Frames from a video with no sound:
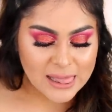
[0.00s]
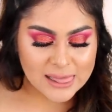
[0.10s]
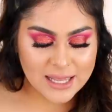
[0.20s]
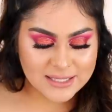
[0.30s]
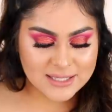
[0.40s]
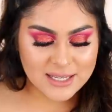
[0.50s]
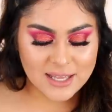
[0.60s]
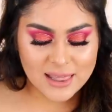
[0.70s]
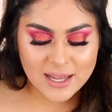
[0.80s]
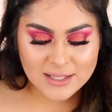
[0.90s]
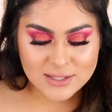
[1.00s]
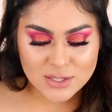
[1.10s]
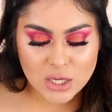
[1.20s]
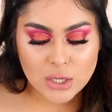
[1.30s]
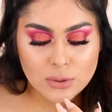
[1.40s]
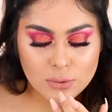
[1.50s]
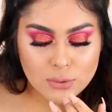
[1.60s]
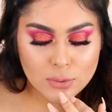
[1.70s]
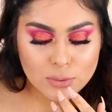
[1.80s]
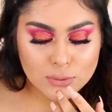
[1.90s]
let's see, let's
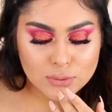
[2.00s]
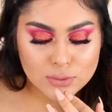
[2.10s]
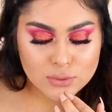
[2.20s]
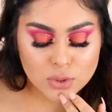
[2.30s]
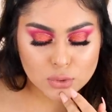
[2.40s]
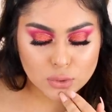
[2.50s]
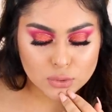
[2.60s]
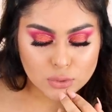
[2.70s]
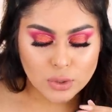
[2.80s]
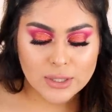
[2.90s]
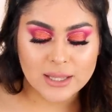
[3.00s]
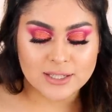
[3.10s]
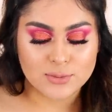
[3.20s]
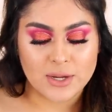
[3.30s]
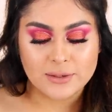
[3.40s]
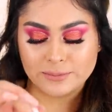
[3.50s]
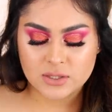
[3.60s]
use this one.